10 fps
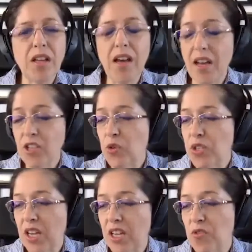as you
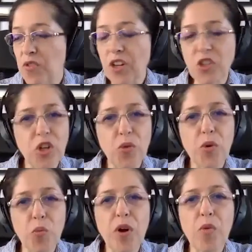say, you've got to start
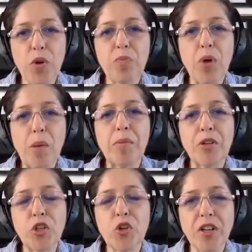with what problem are
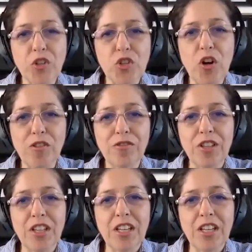you trying to solve?